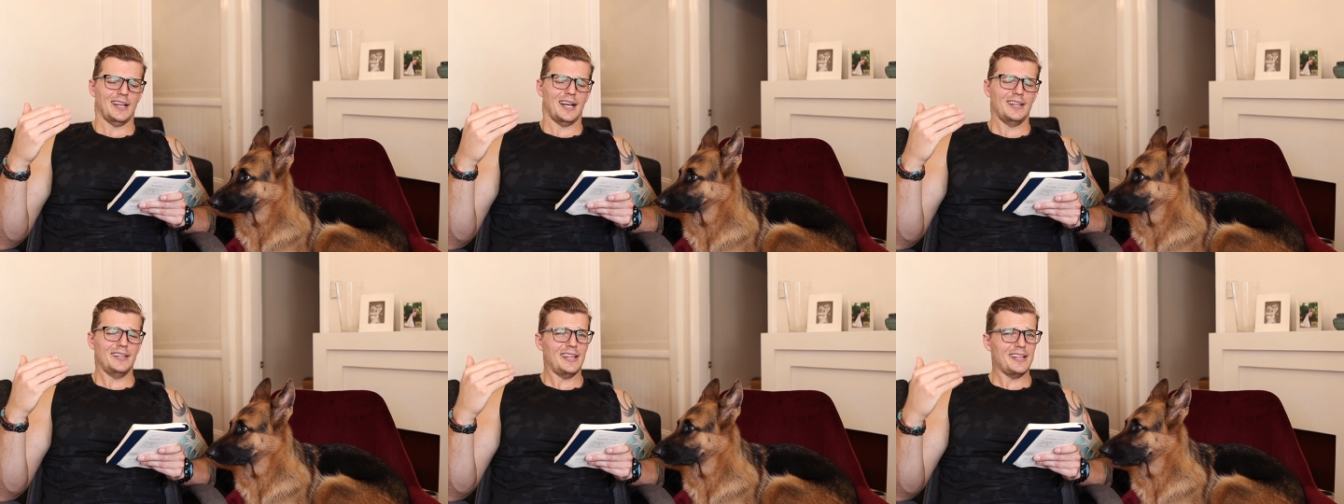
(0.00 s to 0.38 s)

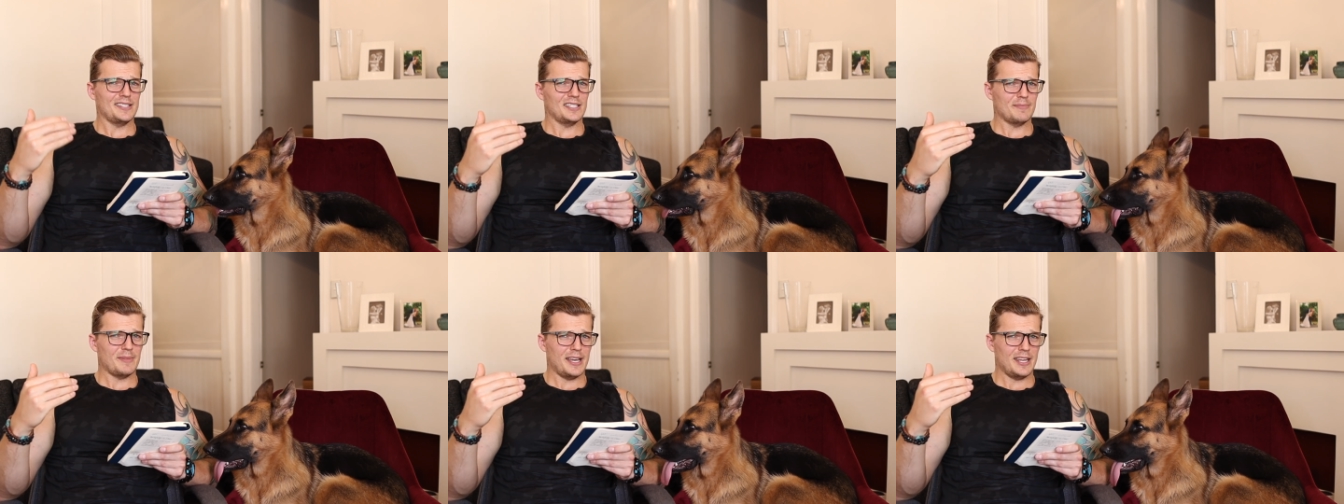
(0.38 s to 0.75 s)

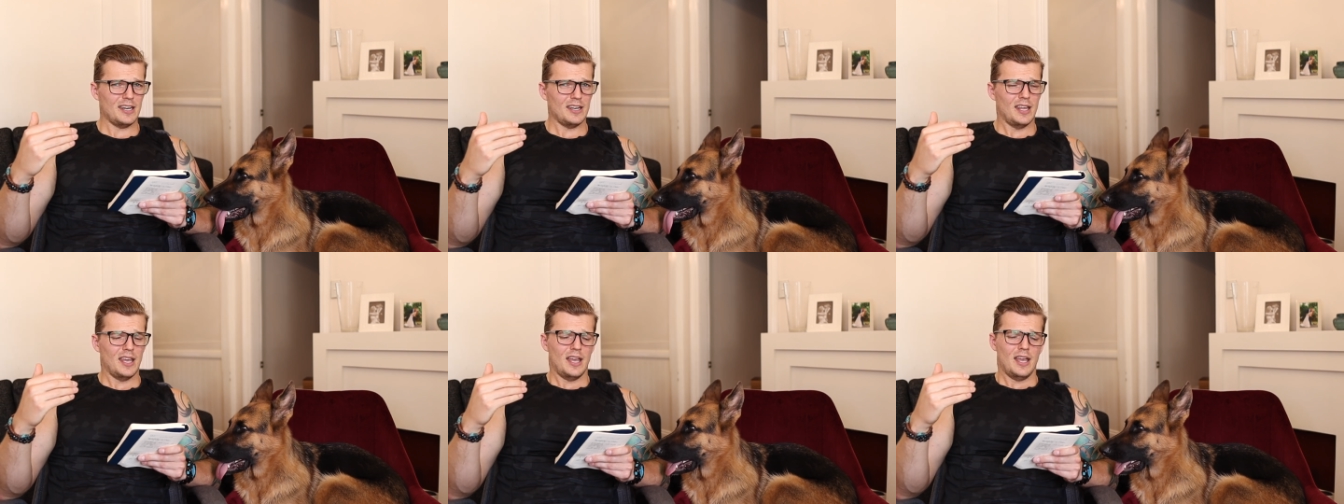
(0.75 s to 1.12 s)

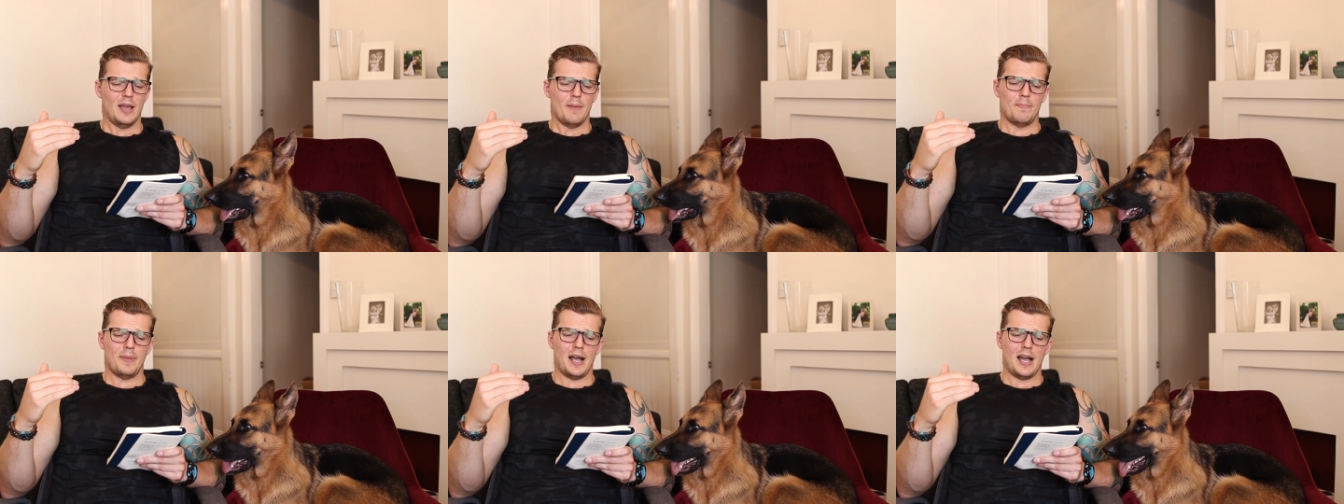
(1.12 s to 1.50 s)
underestimated,
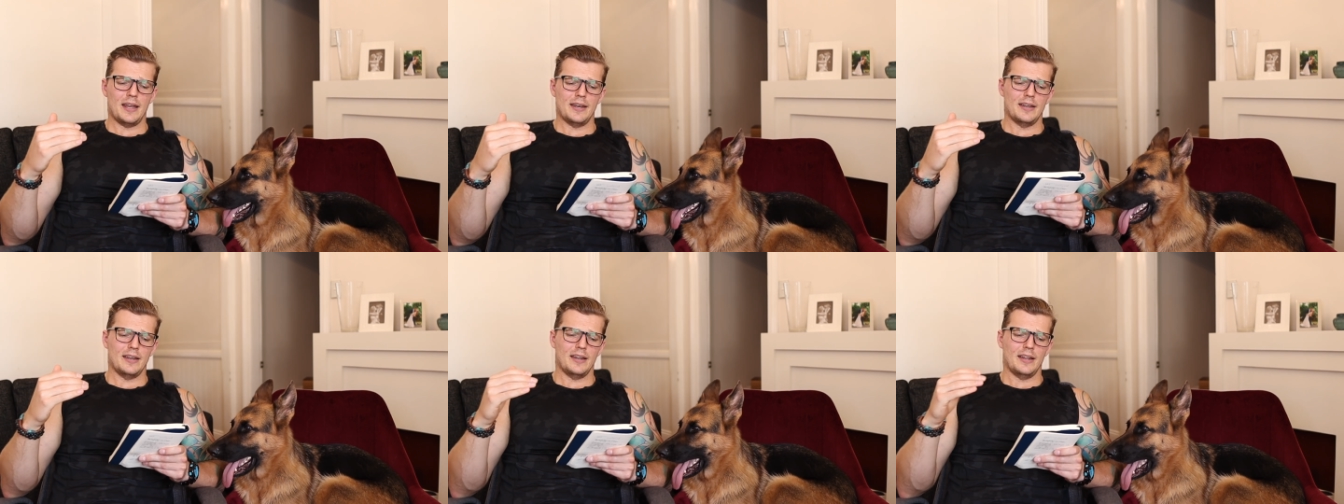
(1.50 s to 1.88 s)

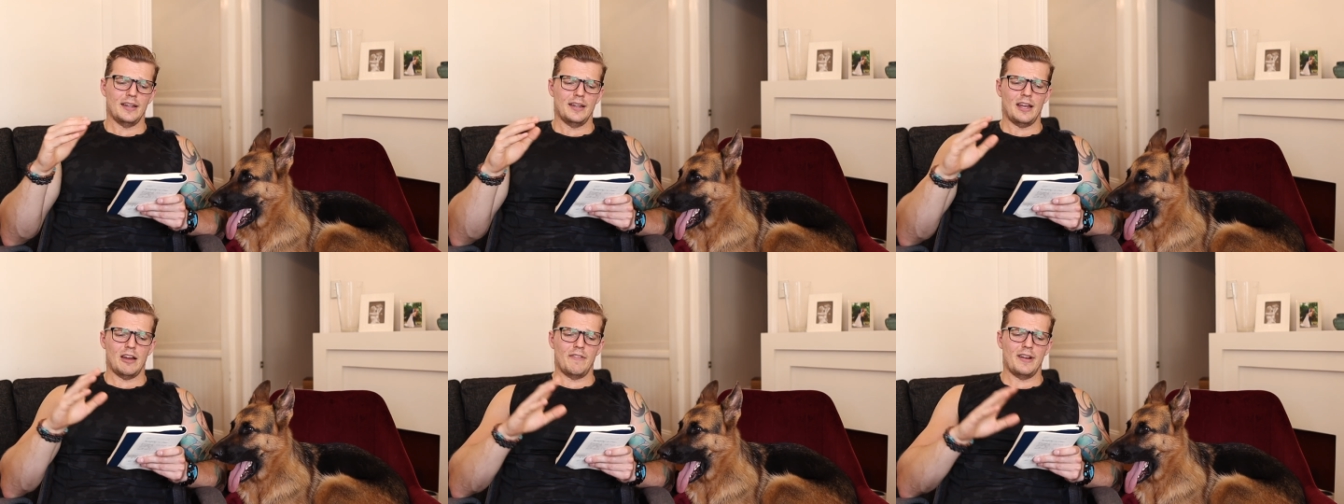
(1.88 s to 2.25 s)
but
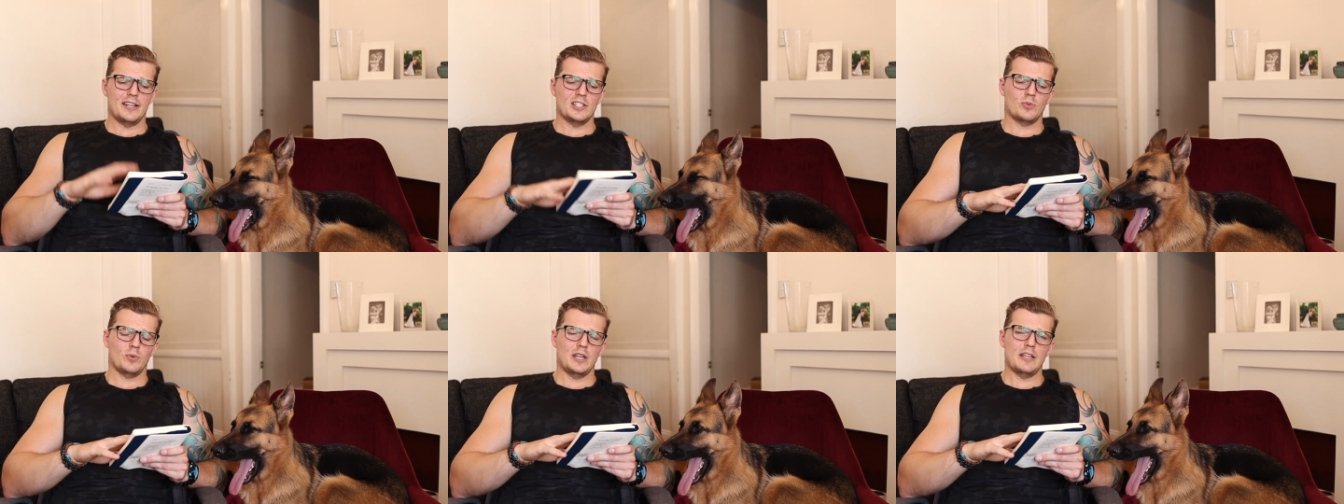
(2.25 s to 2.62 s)

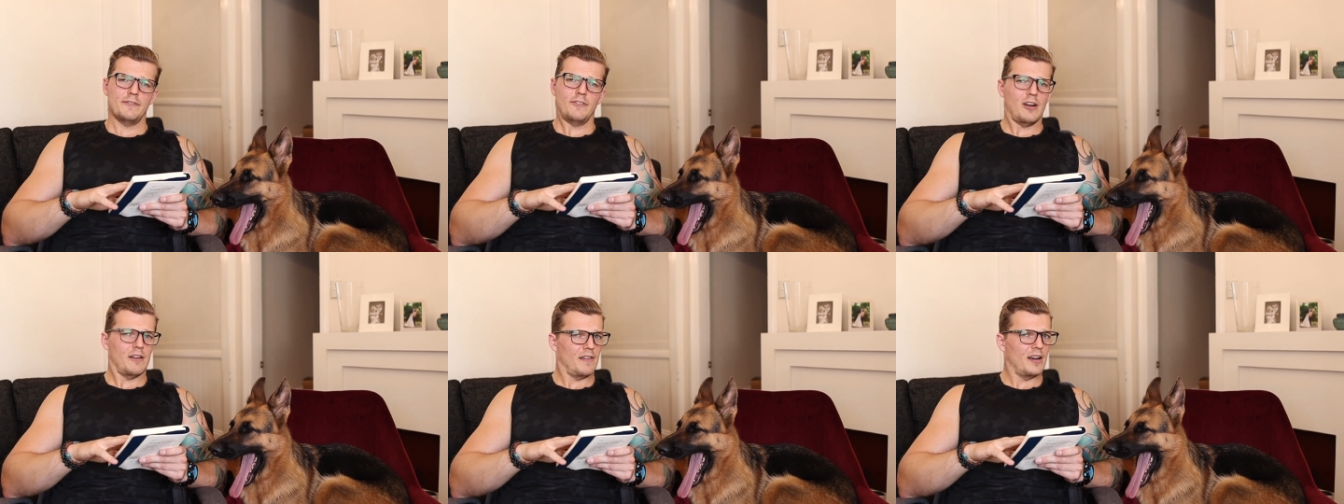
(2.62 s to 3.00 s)
around
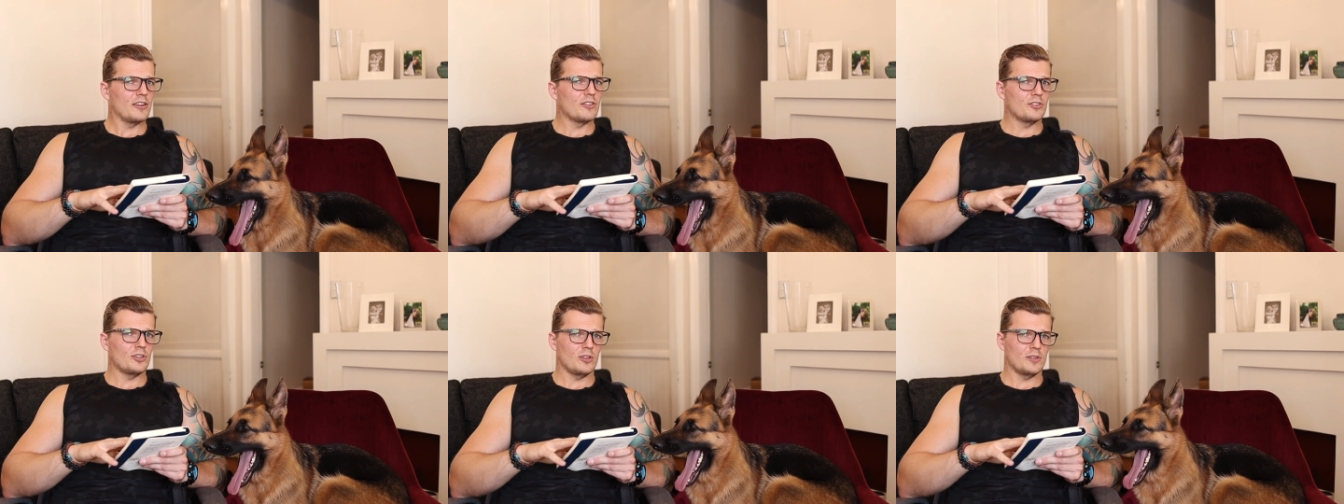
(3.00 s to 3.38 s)

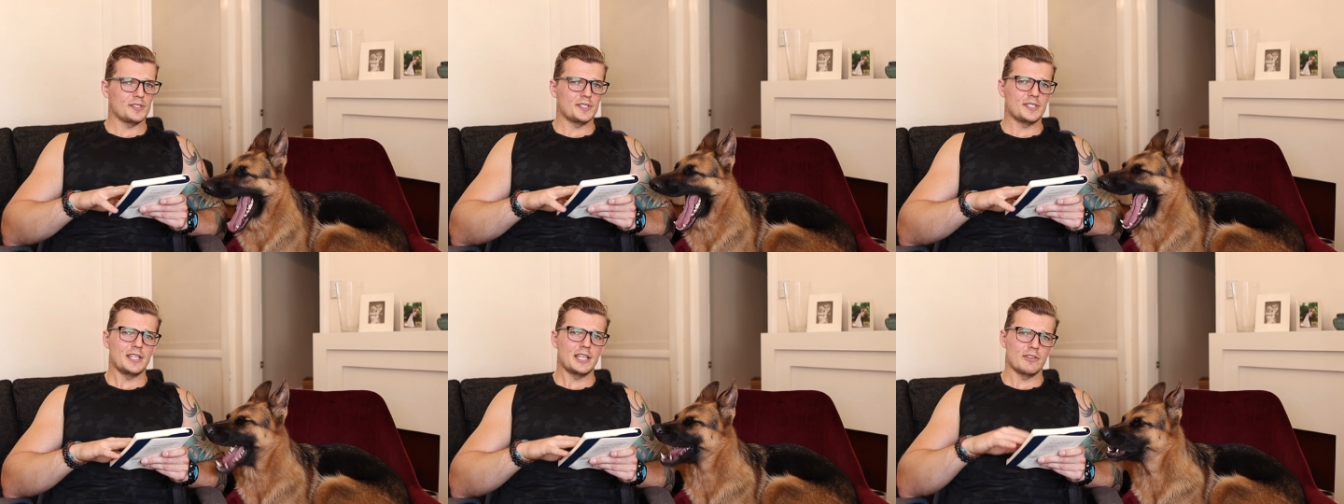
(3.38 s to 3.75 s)

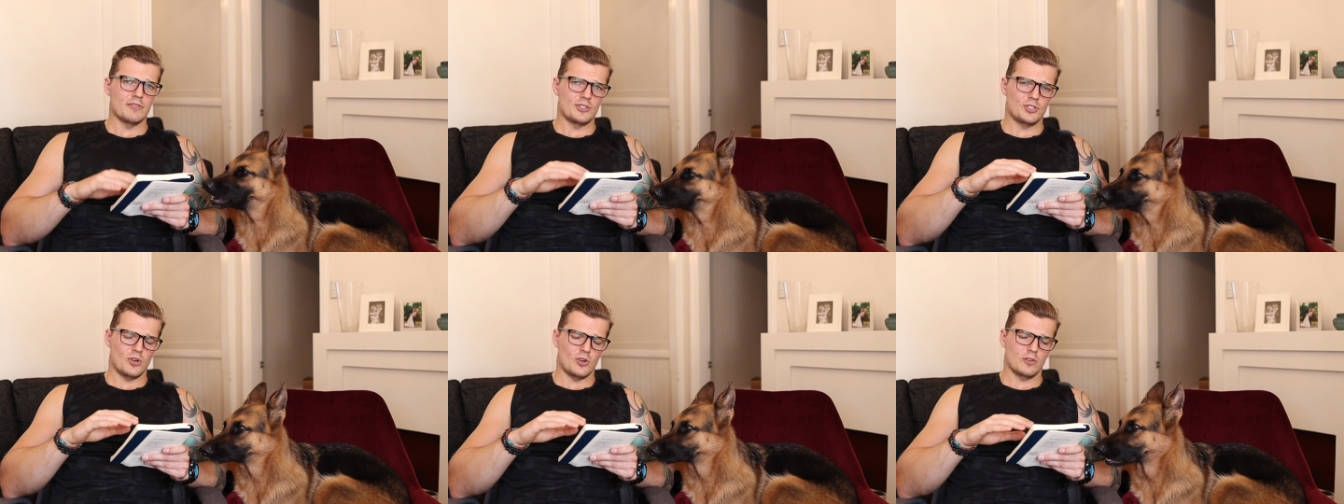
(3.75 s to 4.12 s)
$2,500 a year
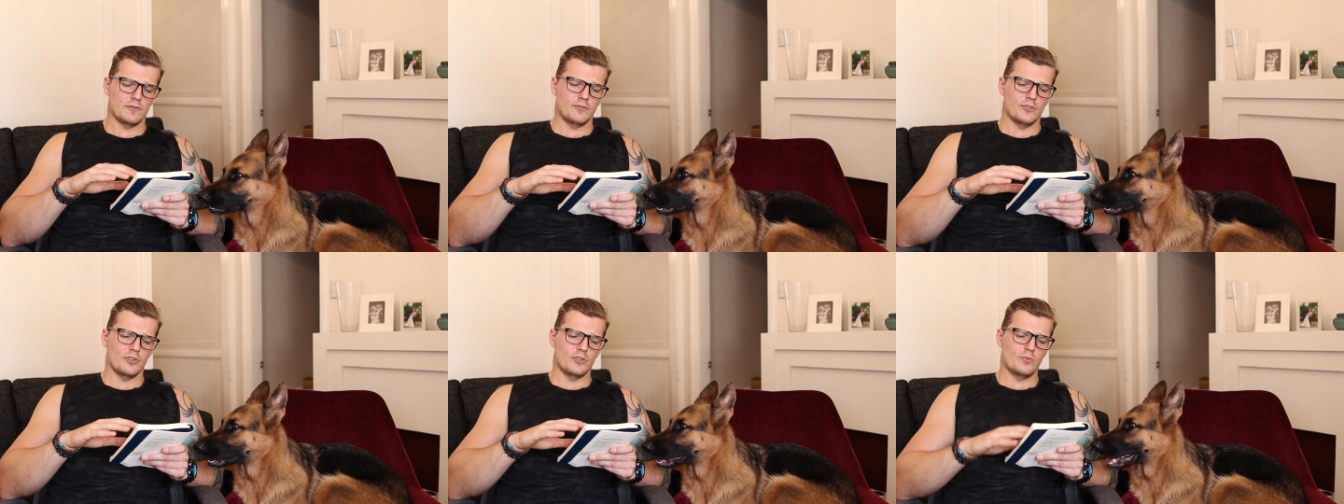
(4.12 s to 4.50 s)
in dog
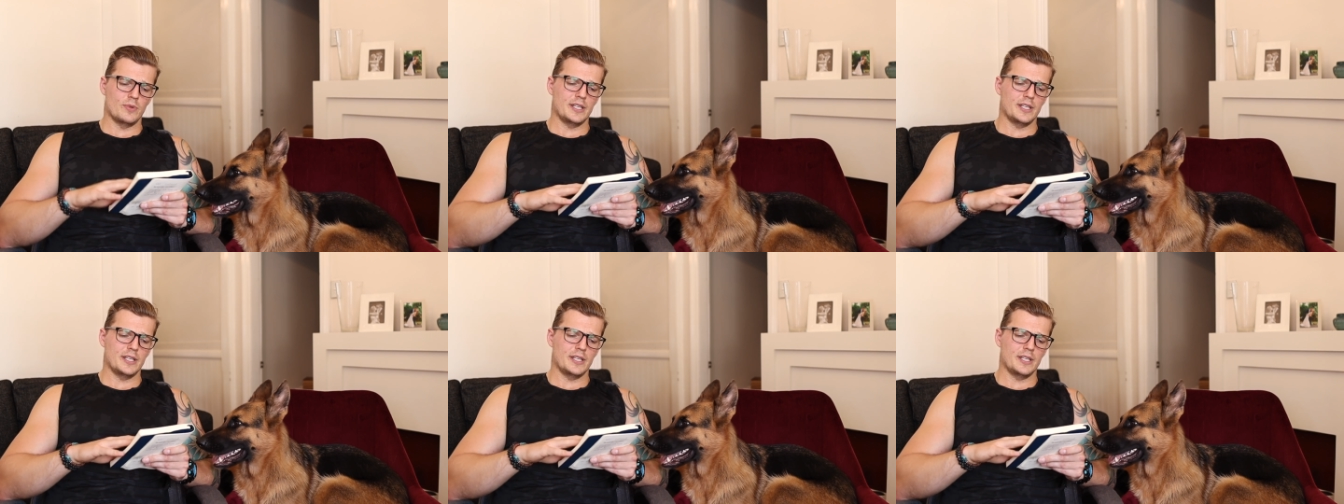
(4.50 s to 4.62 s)
food.